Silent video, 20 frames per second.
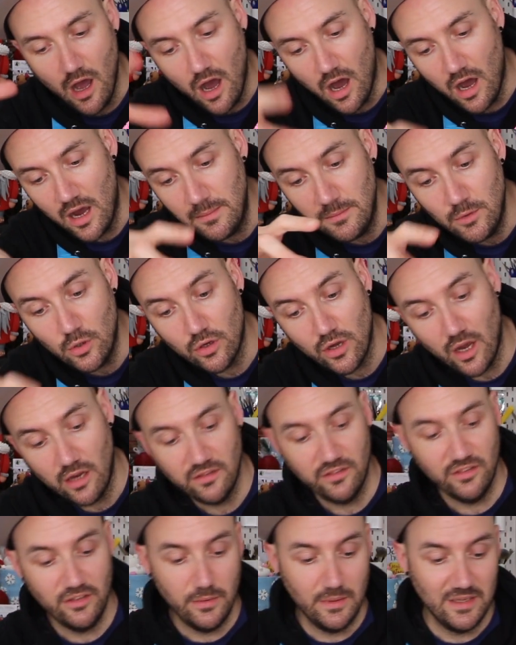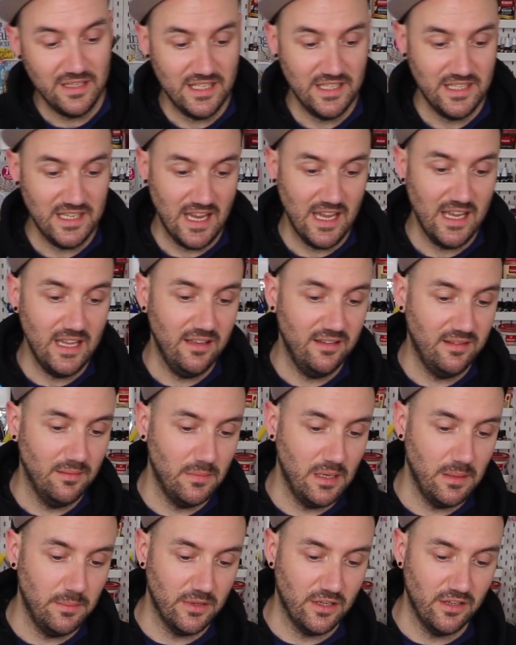I'm not going to do it today
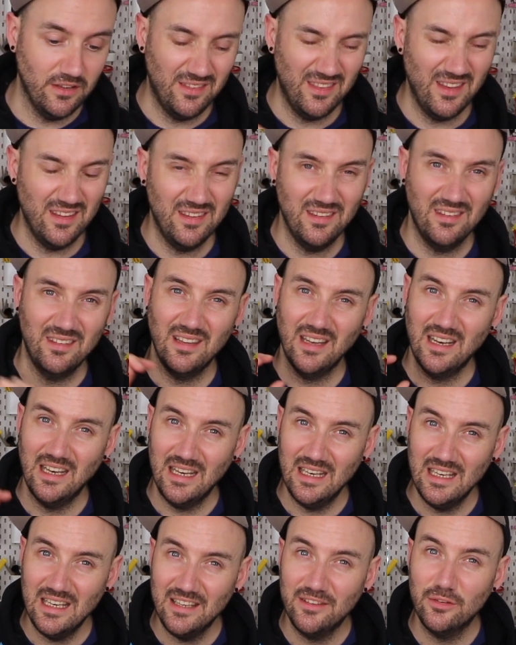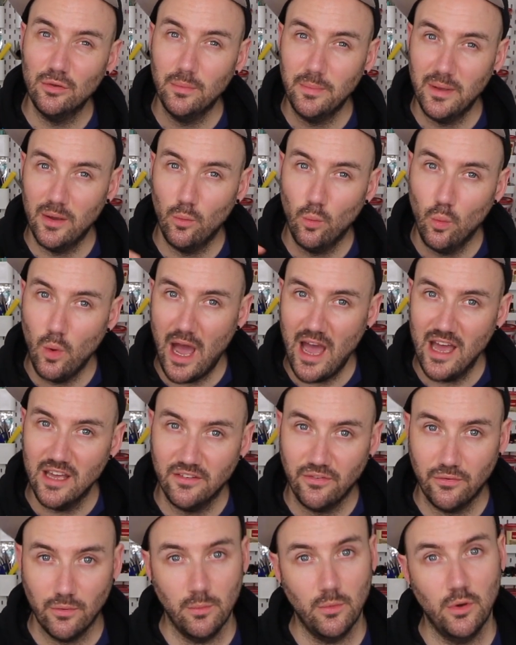simply because this is still a little bit
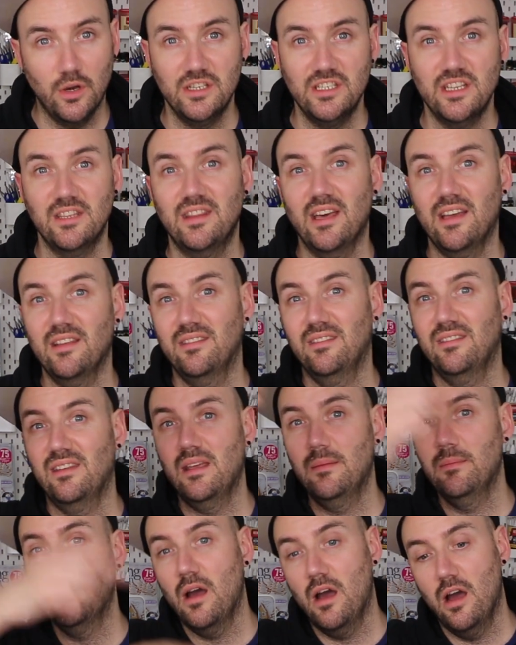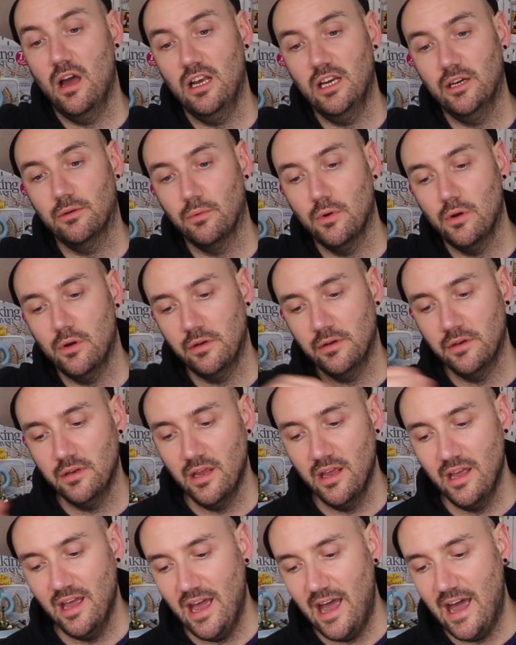wet from where I did that steam earlier on,
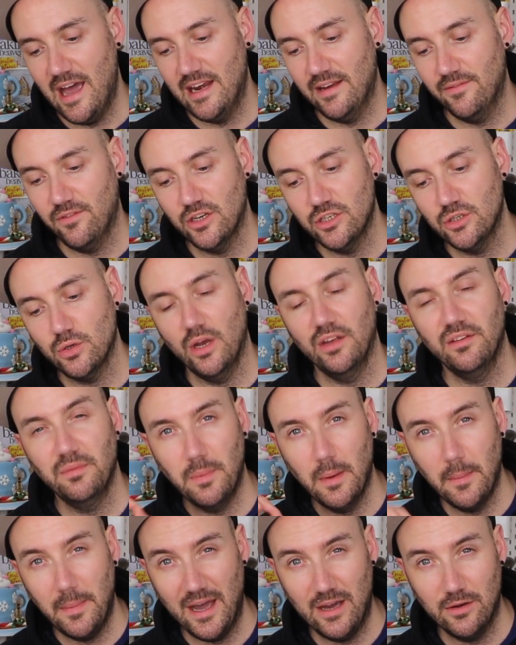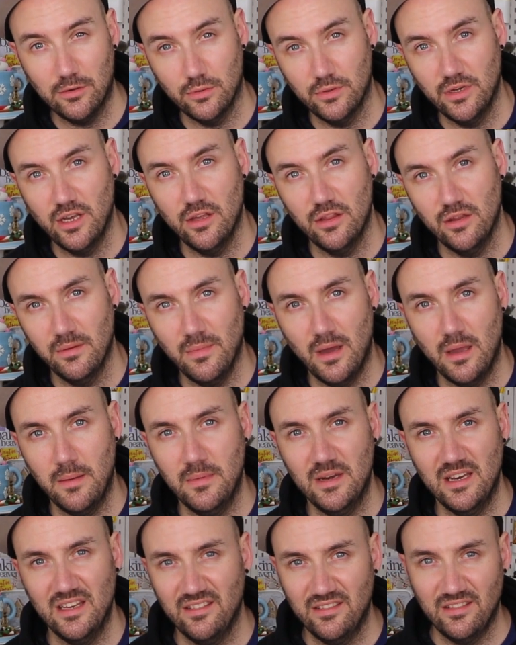and if I try to put powder on it at the
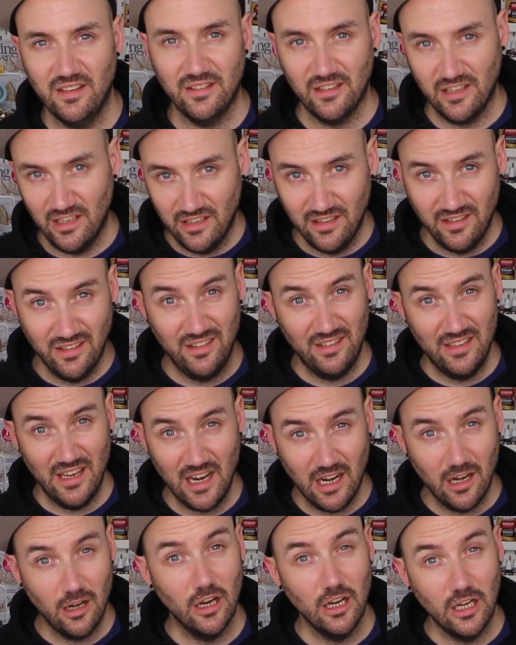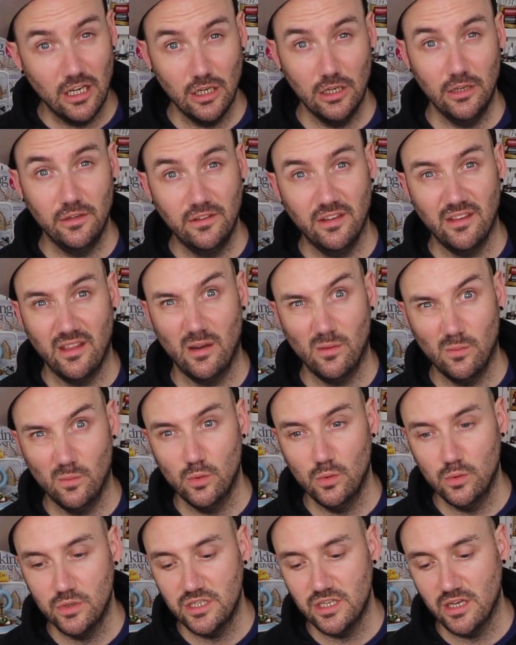moment, it's just going to stick like glue to that
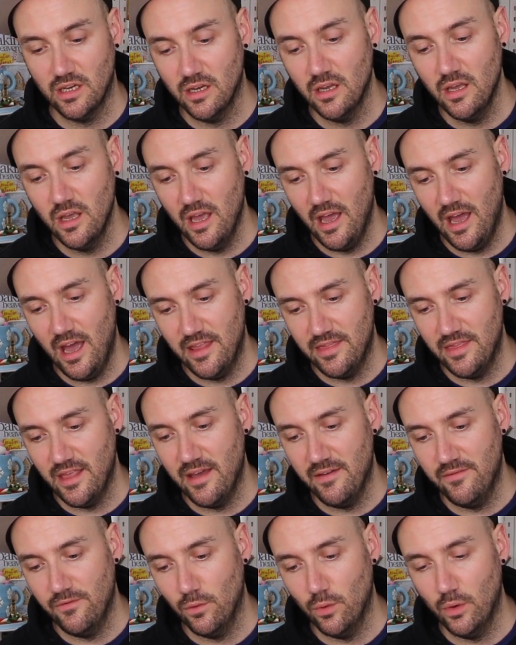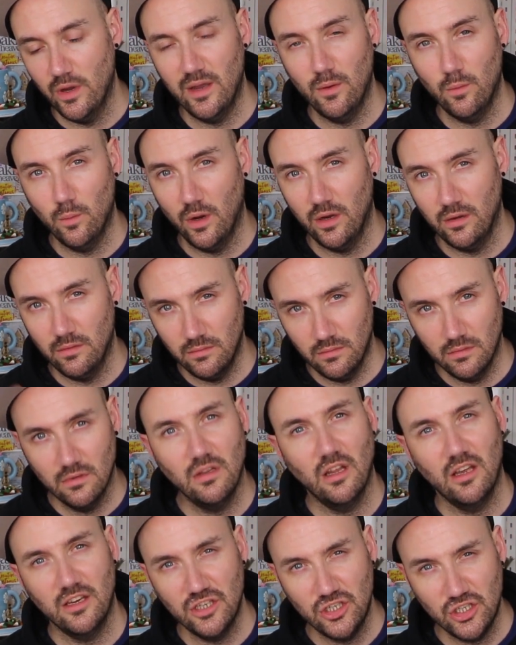water, and therefore it won't
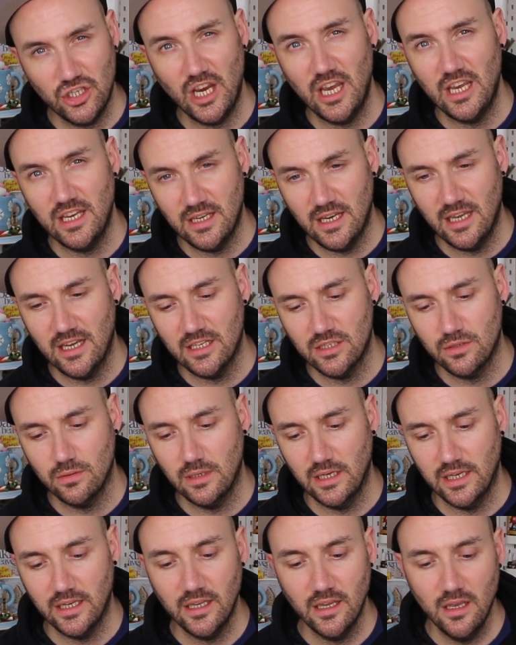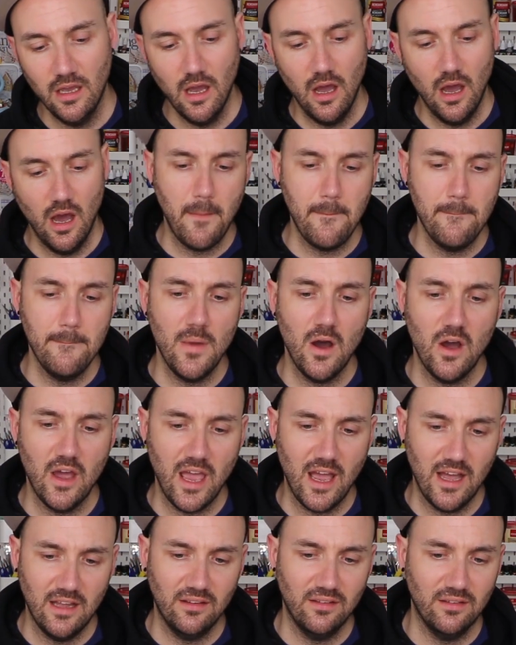like shade naturally. I
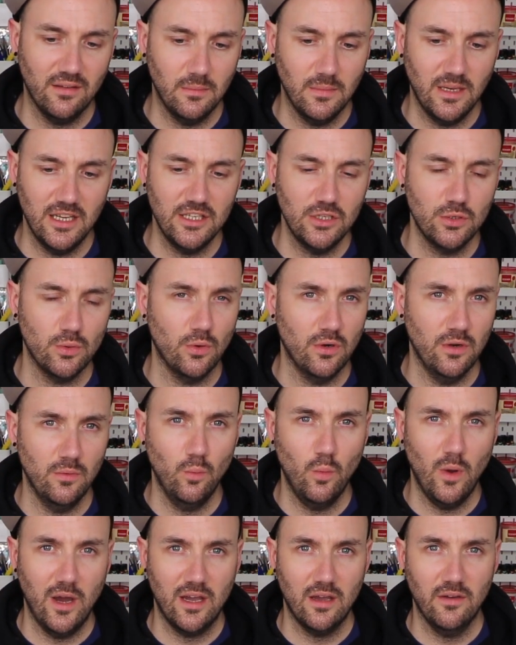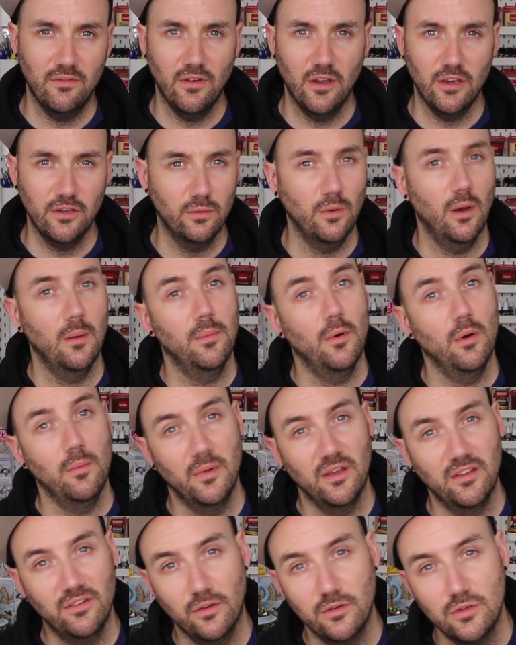might add some later on and whack a photo up on
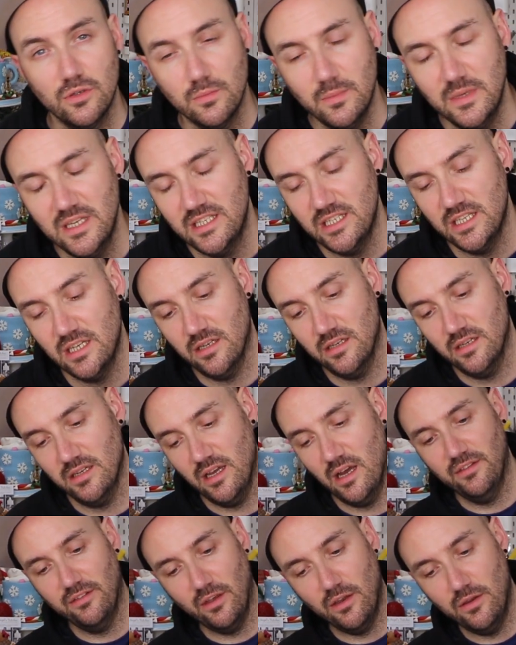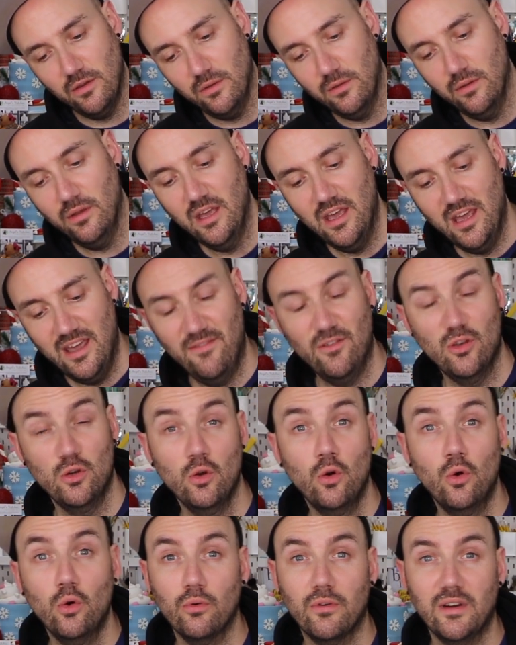my social media, so if you're
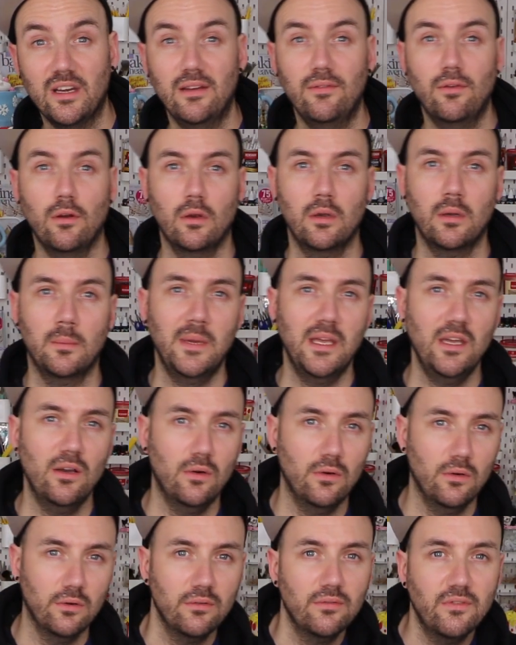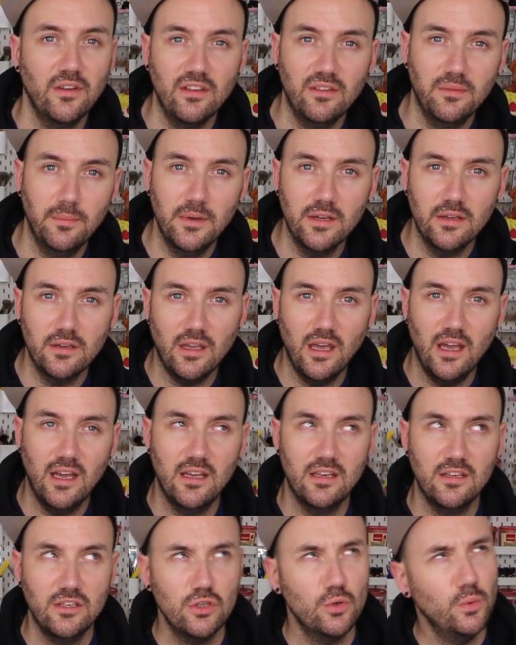not already following me on Facebook
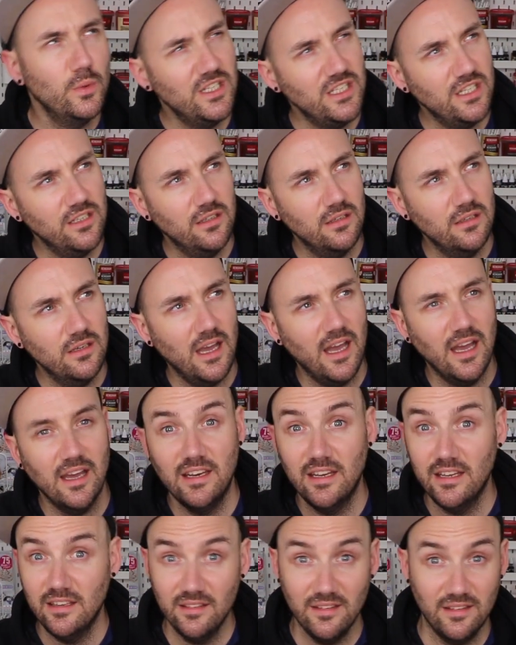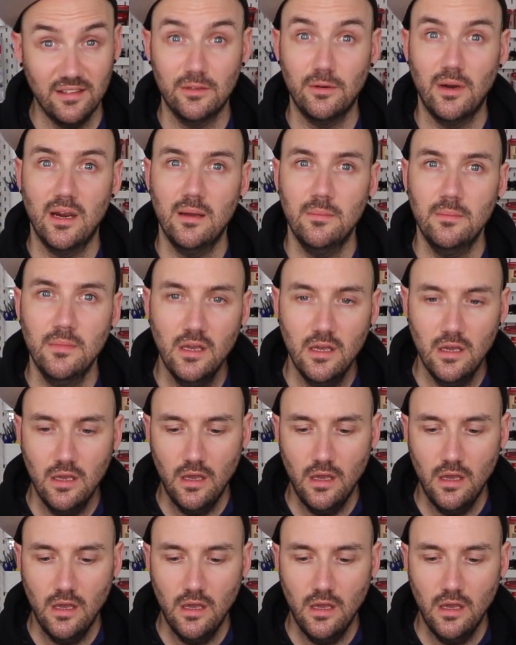and Twitter and Instagram,